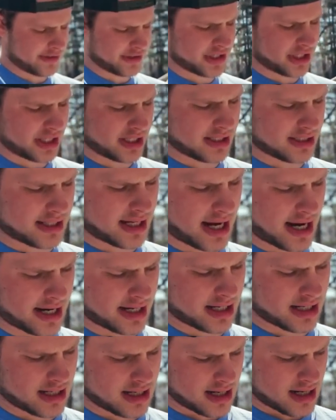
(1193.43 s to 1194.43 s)
Virginia
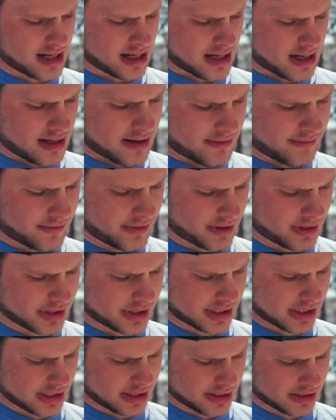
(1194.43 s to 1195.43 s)
Tech
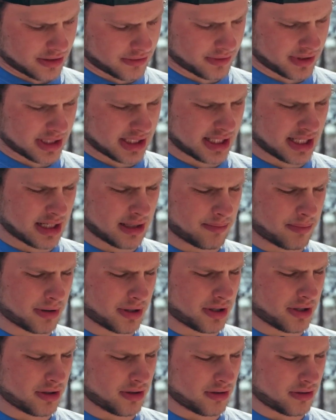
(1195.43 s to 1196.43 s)
versus 3 seeded
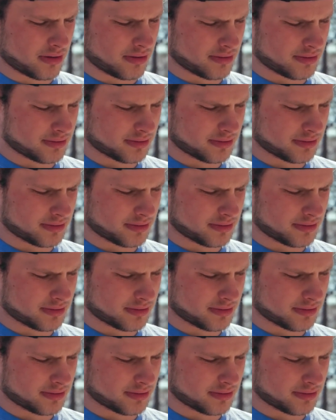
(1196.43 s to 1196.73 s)
Purdue.